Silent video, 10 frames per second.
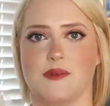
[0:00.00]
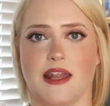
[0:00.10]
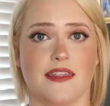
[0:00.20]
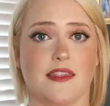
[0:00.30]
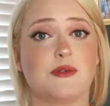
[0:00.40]
but I
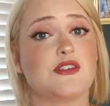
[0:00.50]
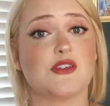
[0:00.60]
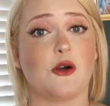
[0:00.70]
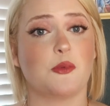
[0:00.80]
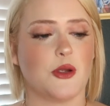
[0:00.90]
think they'd be
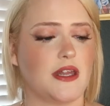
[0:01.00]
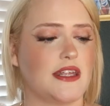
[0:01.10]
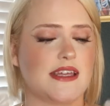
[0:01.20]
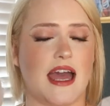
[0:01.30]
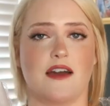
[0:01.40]
so
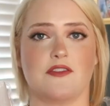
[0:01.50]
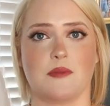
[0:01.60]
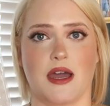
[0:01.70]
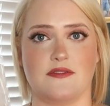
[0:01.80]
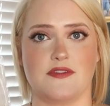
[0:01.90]
pretty to have them
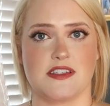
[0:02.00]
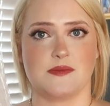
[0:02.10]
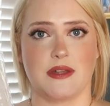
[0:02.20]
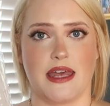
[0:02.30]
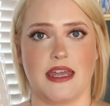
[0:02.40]
kind of
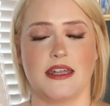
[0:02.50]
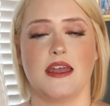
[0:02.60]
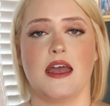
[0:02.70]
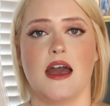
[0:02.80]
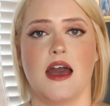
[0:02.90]
displayed